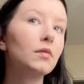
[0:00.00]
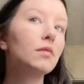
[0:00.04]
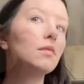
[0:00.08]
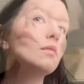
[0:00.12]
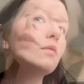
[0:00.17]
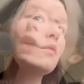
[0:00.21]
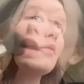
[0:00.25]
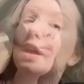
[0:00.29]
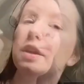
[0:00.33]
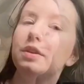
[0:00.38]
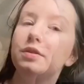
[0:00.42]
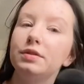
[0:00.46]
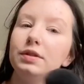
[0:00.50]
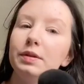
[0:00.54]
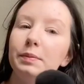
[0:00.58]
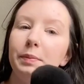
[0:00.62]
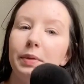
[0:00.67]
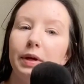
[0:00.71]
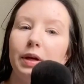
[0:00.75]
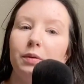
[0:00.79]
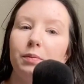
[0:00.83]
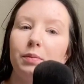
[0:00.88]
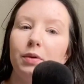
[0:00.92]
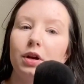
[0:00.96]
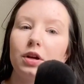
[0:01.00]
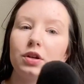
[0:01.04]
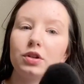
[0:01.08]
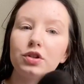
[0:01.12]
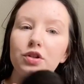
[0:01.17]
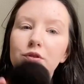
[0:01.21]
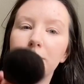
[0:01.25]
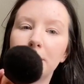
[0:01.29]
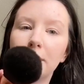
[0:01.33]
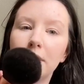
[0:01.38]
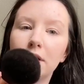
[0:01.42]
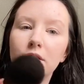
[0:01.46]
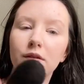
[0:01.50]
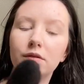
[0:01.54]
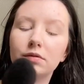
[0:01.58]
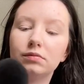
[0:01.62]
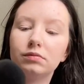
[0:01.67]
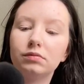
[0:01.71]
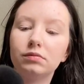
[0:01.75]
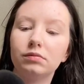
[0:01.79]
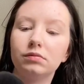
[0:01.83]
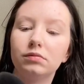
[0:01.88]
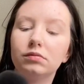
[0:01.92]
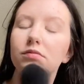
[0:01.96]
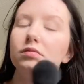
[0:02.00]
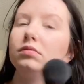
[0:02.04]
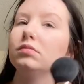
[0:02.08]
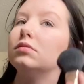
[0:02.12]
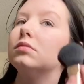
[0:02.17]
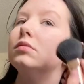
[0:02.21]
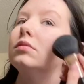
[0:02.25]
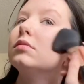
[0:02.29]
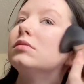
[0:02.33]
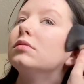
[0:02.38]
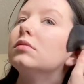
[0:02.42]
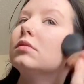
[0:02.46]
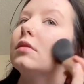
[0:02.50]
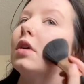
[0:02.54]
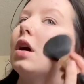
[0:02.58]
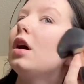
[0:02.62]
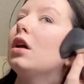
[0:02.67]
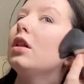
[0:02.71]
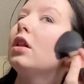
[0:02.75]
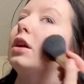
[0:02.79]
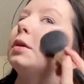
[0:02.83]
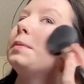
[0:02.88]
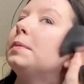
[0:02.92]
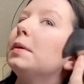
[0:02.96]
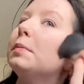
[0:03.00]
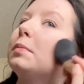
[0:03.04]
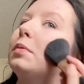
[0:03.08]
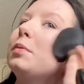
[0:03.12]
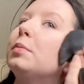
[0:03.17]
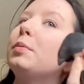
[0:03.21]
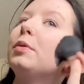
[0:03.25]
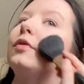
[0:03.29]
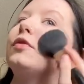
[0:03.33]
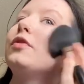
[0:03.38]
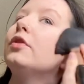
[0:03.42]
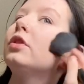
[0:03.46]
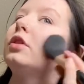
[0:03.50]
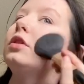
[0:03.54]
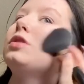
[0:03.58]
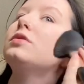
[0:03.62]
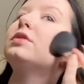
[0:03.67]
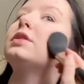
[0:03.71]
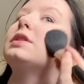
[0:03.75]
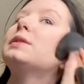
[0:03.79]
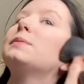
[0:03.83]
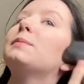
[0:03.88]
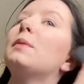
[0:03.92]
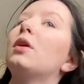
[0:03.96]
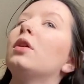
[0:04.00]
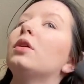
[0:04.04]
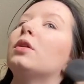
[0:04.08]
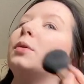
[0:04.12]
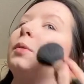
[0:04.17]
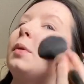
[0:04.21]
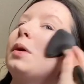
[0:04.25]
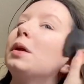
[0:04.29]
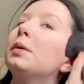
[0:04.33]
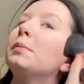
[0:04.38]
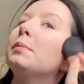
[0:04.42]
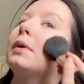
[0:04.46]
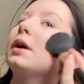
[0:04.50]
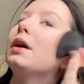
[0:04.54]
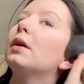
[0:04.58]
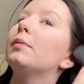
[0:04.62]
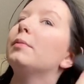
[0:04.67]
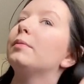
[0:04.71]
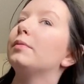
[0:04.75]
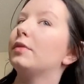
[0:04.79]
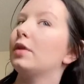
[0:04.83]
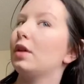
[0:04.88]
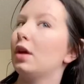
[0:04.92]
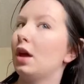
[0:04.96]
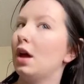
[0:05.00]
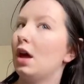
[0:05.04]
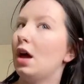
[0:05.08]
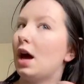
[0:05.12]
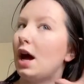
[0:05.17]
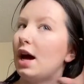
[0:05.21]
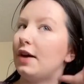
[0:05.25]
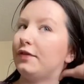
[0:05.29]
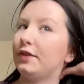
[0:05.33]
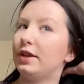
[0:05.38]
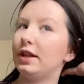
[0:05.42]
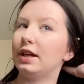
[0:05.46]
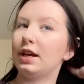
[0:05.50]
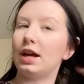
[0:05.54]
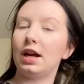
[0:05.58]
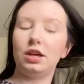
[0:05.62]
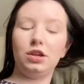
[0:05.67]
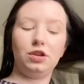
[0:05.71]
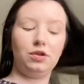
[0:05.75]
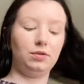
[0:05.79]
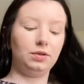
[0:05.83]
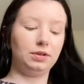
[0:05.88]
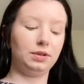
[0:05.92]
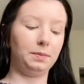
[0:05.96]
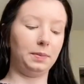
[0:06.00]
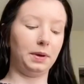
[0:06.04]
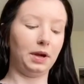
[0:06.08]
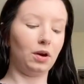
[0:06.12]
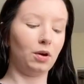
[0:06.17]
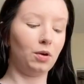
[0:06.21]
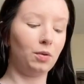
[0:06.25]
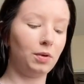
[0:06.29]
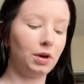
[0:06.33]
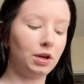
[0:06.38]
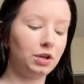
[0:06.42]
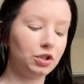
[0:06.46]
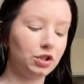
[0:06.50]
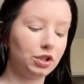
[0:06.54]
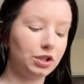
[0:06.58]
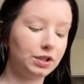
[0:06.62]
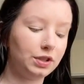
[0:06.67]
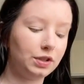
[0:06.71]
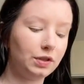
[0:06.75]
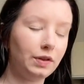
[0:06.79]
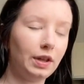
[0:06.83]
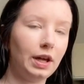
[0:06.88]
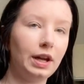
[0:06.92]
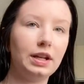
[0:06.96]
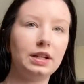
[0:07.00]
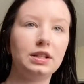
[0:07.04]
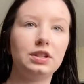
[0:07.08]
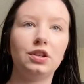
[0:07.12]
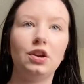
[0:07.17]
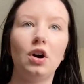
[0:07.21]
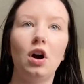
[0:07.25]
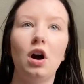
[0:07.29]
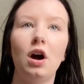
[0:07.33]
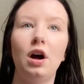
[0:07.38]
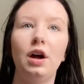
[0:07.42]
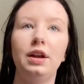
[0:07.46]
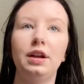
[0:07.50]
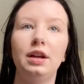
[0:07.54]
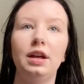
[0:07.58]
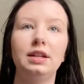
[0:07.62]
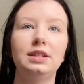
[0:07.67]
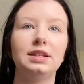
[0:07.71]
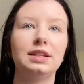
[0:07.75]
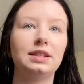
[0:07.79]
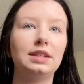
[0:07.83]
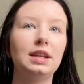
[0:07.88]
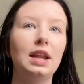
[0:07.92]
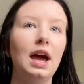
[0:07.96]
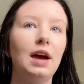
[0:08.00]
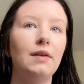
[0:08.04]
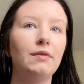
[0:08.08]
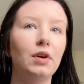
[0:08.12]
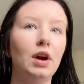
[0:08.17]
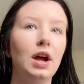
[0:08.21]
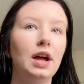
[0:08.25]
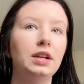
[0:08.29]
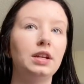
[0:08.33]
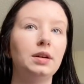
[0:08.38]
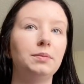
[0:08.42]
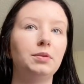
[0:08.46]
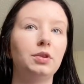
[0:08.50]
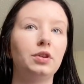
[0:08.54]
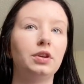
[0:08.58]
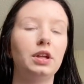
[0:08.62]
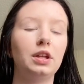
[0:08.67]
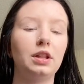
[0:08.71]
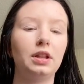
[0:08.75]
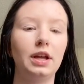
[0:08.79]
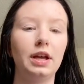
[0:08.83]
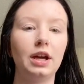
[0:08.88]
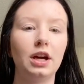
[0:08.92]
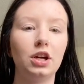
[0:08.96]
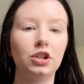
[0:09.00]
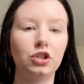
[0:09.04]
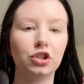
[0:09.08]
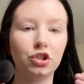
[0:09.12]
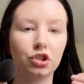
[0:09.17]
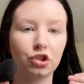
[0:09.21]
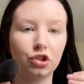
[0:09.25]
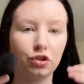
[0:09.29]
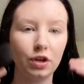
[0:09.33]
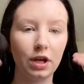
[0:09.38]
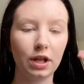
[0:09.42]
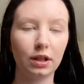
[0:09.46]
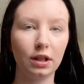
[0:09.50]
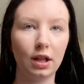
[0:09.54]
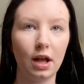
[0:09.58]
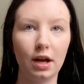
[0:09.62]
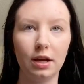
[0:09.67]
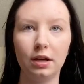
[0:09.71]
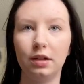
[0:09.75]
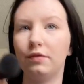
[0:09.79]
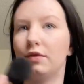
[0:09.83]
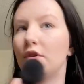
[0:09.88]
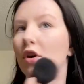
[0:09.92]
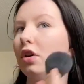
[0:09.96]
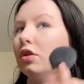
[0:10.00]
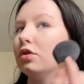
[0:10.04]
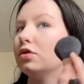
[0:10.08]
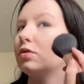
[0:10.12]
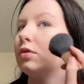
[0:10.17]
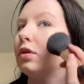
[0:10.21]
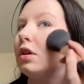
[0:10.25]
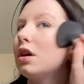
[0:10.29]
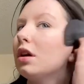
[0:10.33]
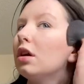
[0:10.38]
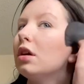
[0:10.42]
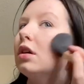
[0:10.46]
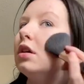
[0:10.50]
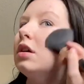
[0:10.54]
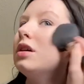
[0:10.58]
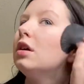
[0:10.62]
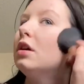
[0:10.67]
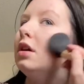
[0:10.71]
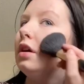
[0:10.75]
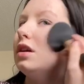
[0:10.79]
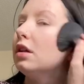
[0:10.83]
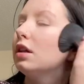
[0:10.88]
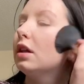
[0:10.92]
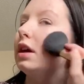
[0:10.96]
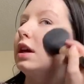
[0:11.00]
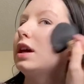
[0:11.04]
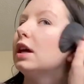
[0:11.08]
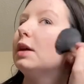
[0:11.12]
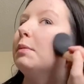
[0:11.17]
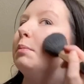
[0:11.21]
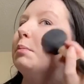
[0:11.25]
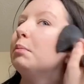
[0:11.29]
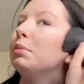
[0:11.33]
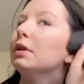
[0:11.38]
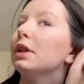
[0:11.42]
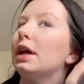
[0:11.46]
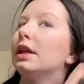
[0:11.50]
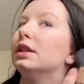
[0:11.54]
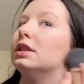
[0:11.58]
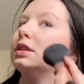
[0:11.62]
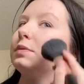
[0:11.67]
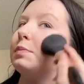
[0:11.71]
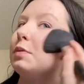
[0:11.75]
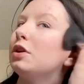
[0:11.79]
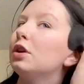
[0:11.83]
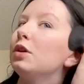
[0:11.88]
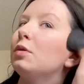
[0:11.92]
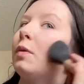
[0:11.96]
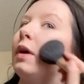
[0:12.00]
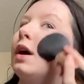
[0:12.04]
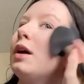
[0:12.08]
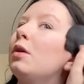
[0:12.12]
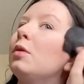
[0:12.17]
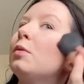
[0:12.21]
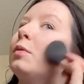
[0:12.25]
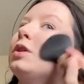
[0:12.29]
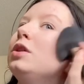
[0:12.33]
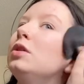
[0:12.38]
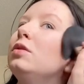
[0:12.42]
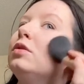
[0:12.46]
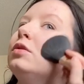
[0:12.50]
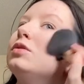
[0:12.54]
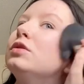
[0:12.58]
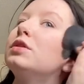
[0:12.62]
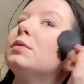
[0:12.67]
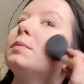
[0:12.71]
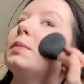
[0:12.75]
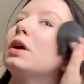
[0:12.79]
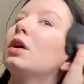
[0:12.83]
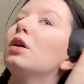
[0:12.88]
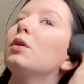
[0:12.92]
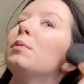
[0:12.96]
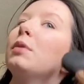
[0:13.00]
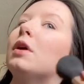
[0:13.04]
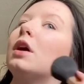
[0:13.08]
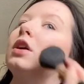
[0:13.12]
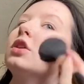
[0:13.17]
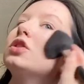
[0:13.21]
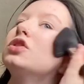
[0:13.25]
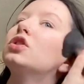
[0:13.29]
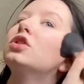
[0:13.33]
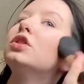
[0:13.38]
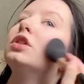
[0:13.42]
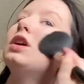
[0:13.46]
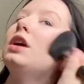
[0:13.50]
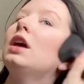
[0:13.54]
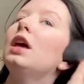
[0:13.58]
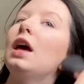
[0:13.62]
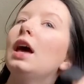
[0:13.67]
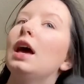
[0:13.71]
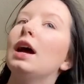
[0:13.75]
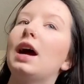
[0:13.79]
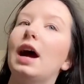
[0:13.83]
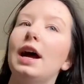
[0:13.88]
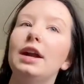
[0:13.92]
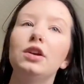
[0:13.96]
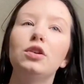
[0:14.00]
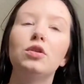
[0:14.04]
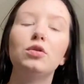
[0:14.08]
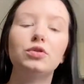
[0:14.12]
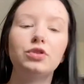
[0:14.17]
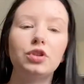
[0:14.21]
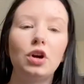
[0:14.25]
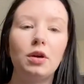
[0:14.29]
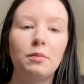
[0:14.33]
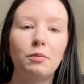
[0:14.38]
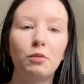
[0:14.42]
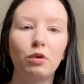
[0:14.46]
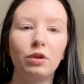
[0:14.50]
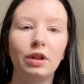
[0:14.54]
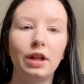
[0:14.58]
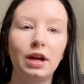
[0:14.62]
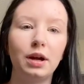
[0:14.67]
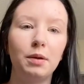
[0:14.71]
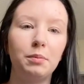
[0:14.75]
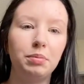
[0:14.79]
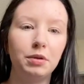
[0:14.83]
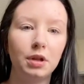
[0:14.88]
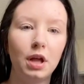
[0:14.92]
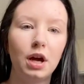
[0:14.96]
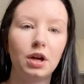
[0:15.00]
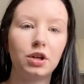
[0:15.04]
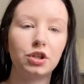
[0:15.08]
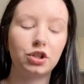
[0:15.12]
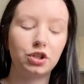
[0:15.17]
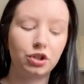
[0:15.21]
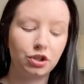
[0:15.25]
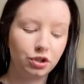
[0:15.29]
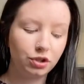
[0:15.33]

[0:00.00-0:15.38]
I use a big brush, but a lot of people prefer to use a smaller one, but I feel like I use a bigger one just so that it doesn't ever end up looking like a straight line of contour. Like, it blends pretty well when you use a bigger brush. It kind of goes on more like a blush